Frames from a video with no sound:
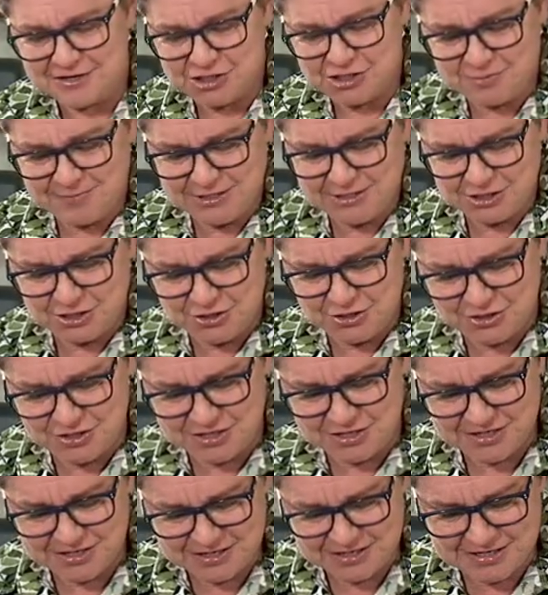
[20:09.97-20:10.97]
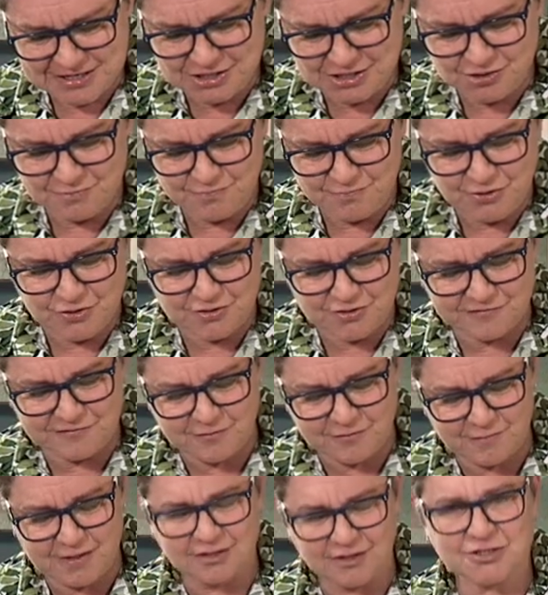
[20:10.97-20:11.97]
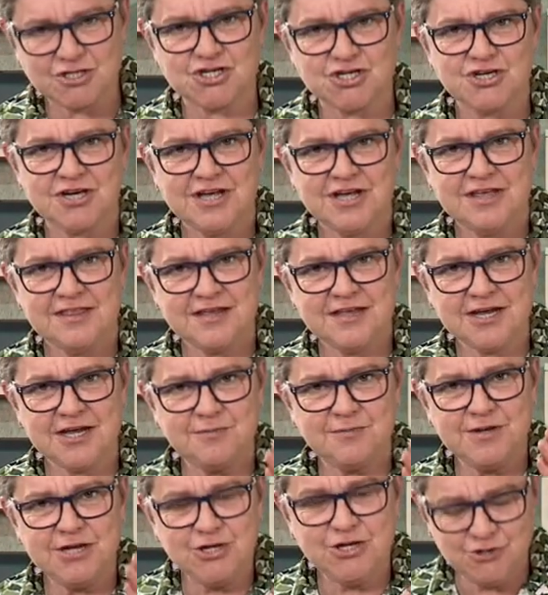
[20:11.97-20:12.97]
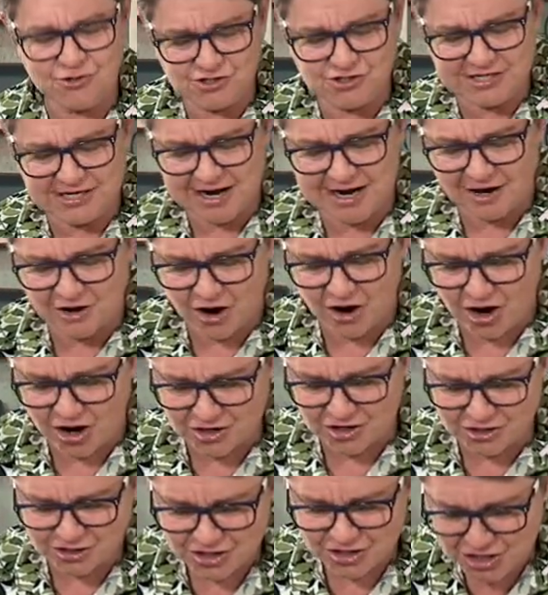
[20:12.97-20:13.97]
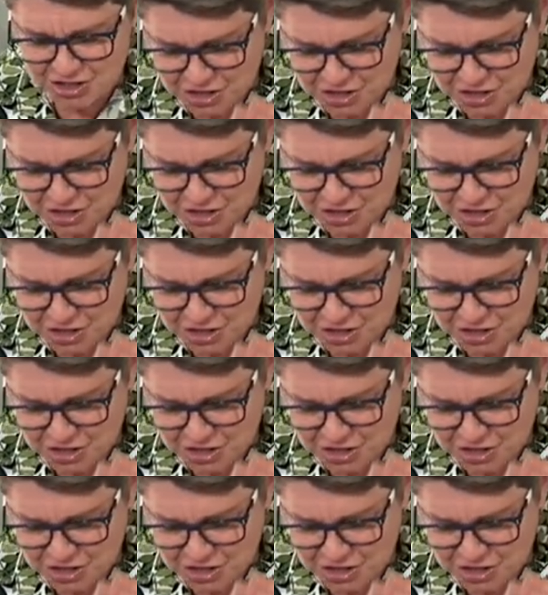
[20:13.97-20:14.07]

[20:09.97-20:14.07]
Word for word: to be turned into beautiful mulch that can be used in our garden